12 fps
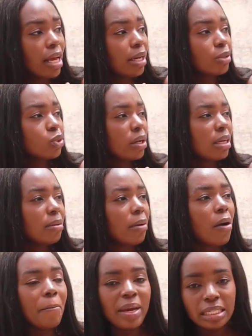And I'm talking
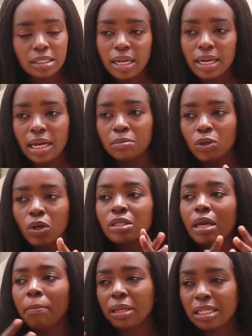about maintenance,
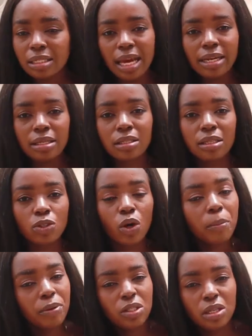because a place like this, it's
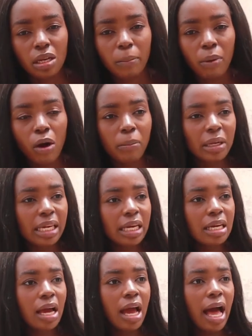open to the
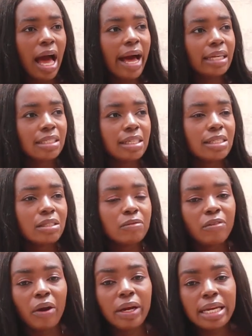public and
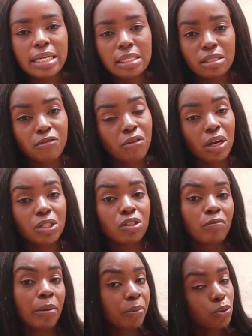it's very easy for a
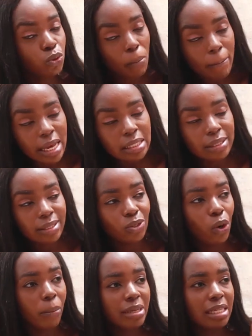lot of people to mess
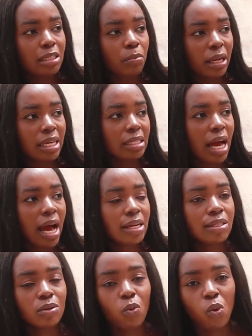it up. This place
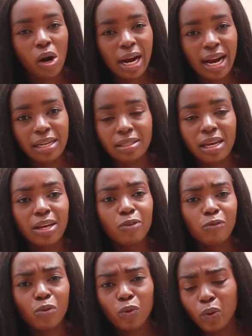has workers,
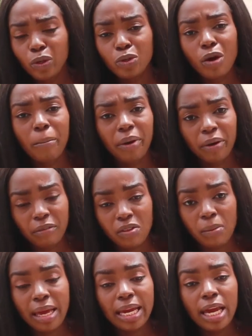a good number
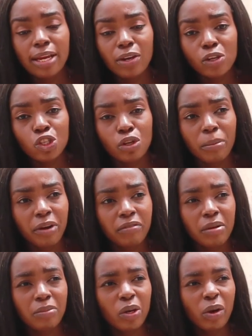of them, like a huge number
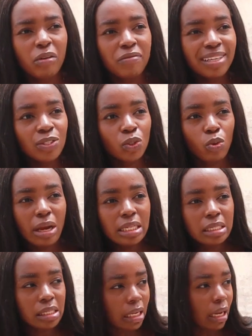of them. There are over 20.